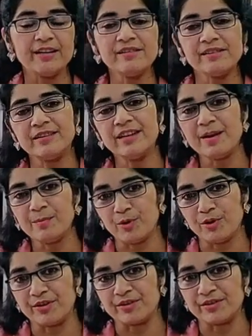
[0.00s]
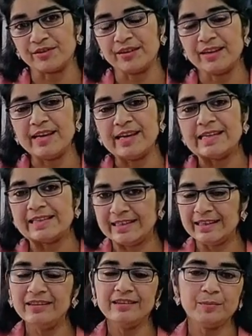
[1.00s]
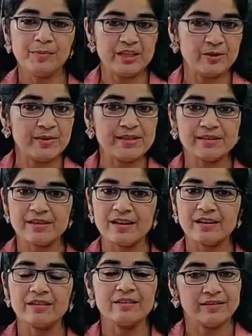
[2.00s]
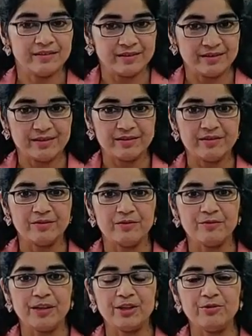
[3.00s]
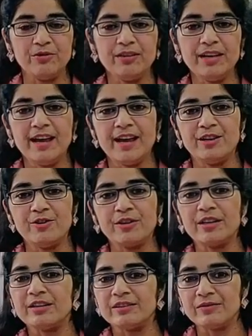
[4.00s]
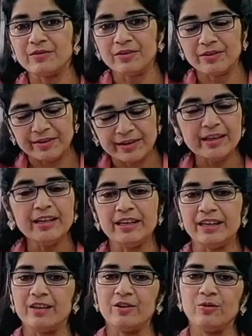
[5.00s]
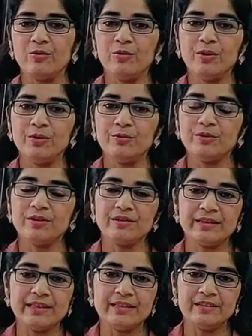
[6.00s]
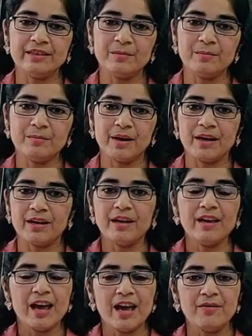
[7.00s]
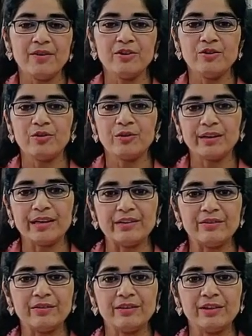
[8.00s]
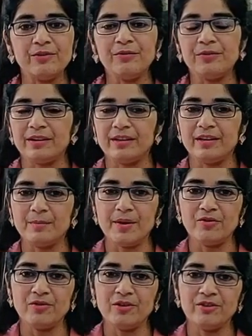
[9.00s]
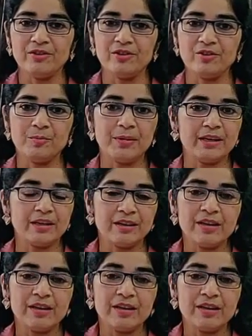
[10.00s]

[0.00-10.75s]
are the employers. Still, the placements are very good, and you can really go into this stream by having your creative imaginations being